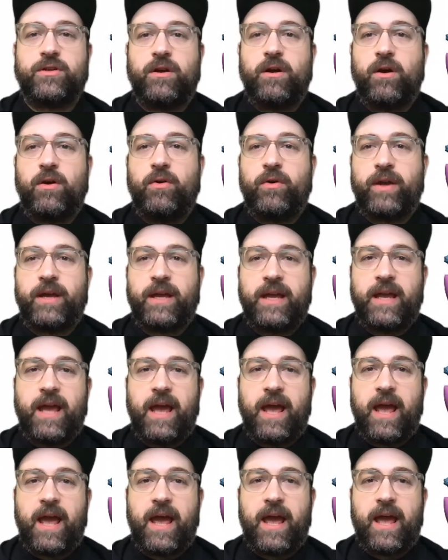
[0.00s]

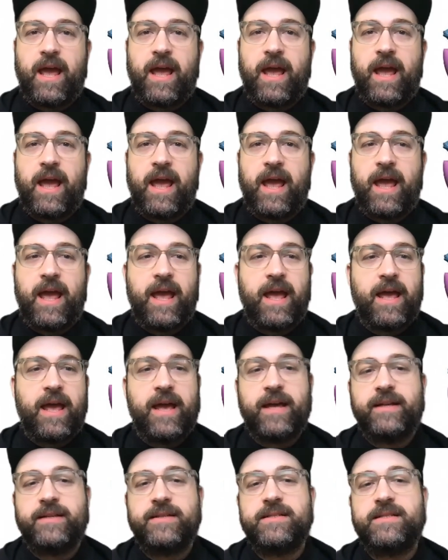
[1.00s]
Okay,
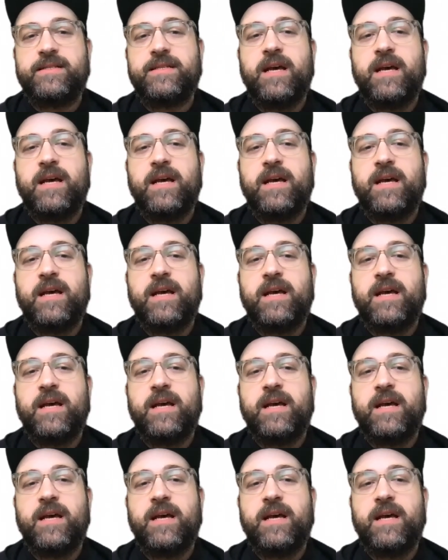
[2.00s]
and